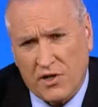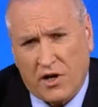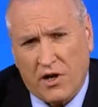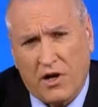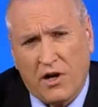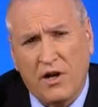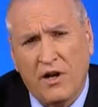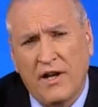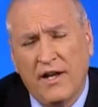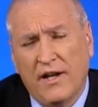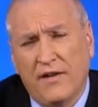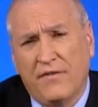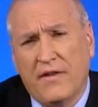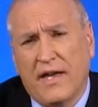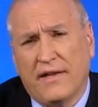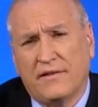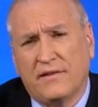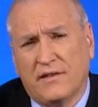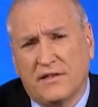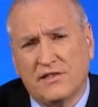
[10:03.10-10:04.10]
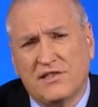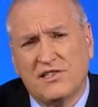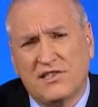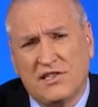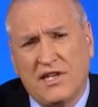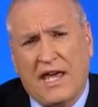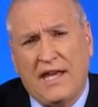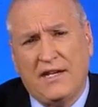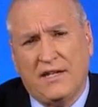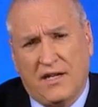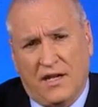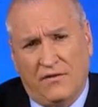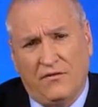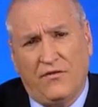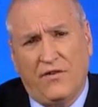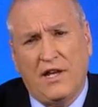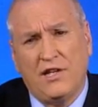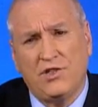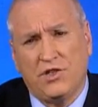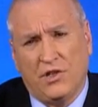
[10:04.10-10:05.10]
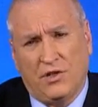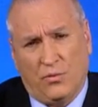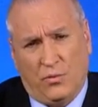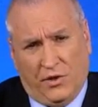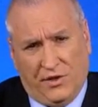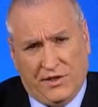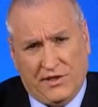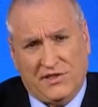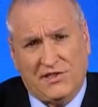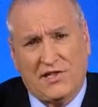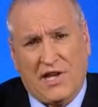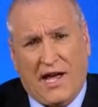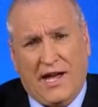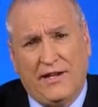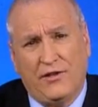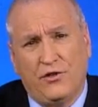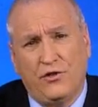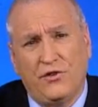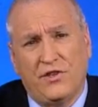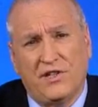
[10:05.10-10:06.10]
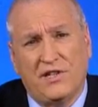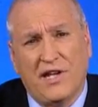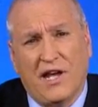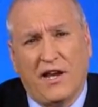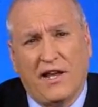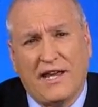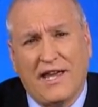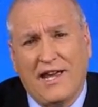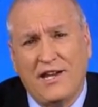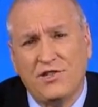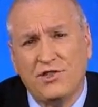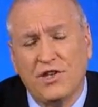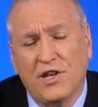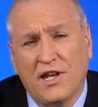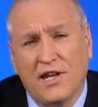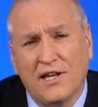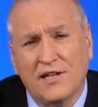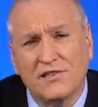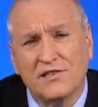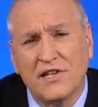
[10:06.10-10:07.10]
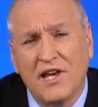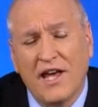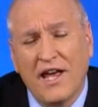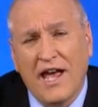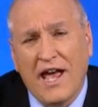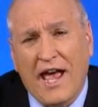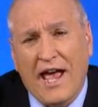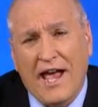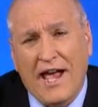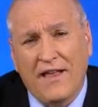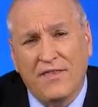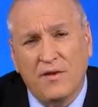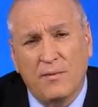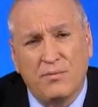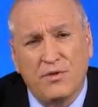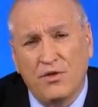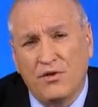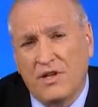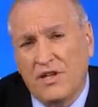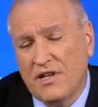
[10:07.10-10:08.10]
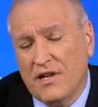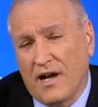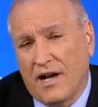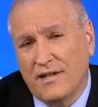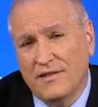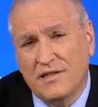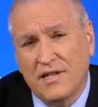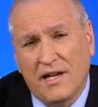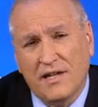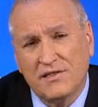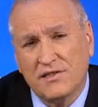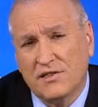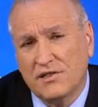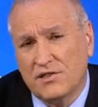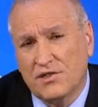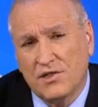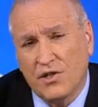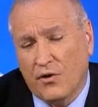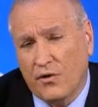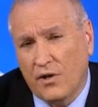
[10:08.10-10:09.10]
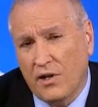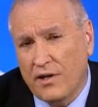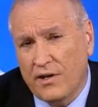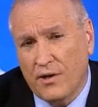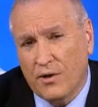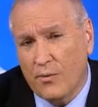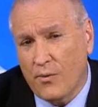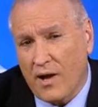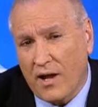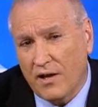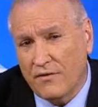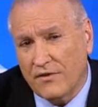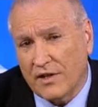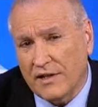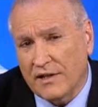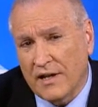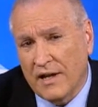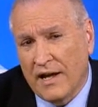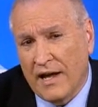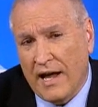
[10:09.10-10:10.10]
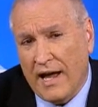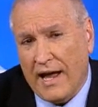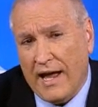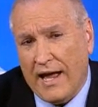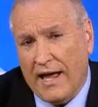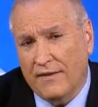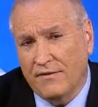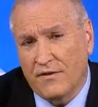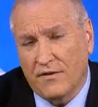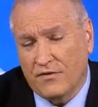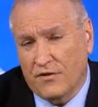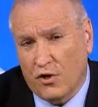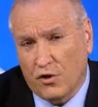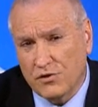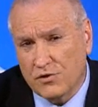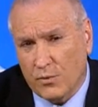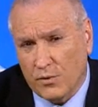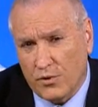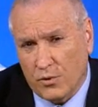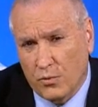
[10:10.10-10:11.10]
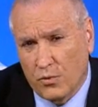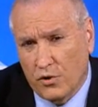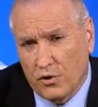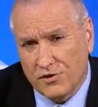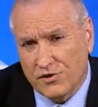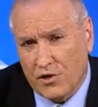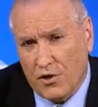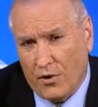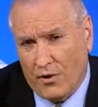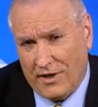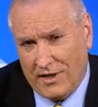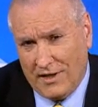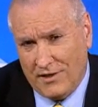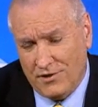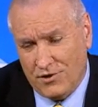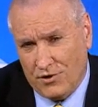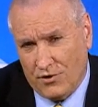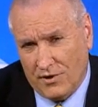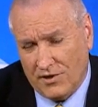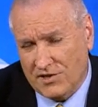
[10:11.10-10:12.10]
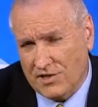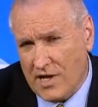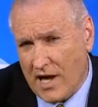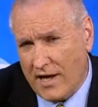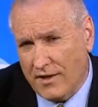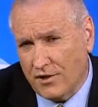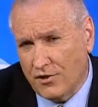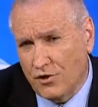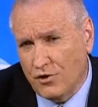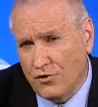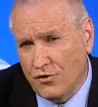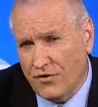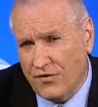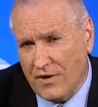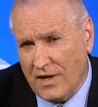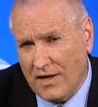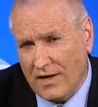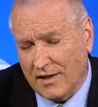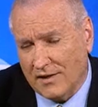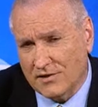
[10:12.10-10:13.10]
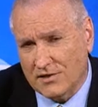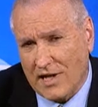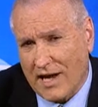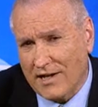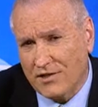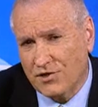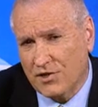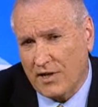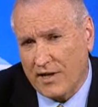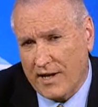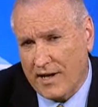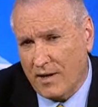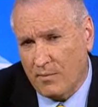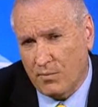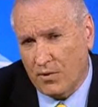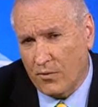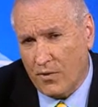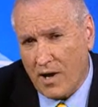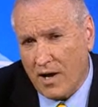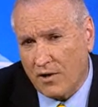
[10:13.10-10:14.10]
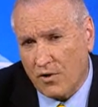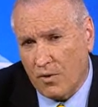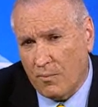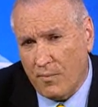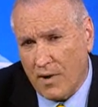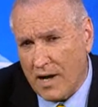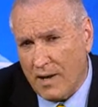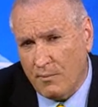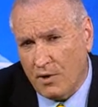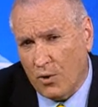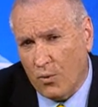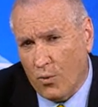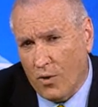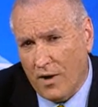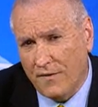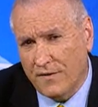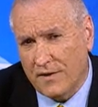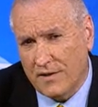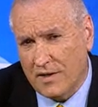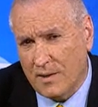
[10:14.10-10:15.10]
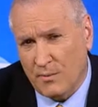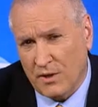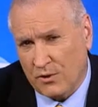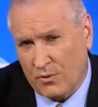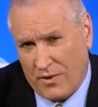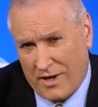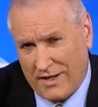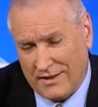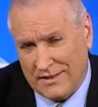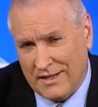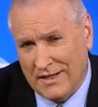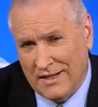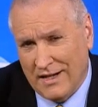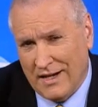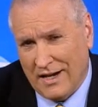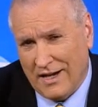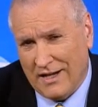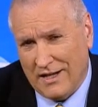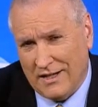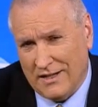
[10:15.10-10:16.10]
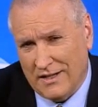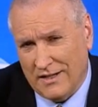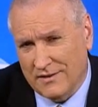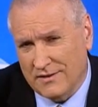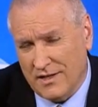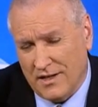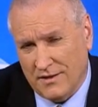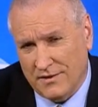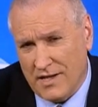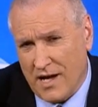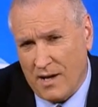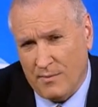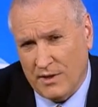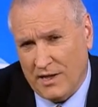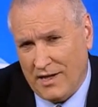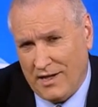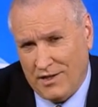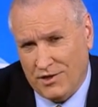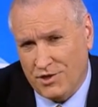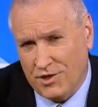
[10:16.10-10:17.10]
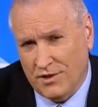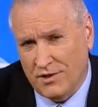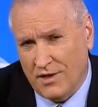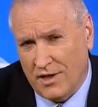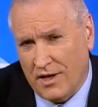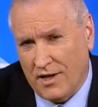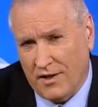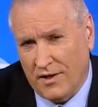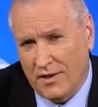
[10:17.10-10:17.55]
are that the state convention will decide who the delegation is, and the beauty contest is totally irrelevant. And those were the rules going into it. It's not a new thing. It's actually how Barack Obama won the Democrat nomination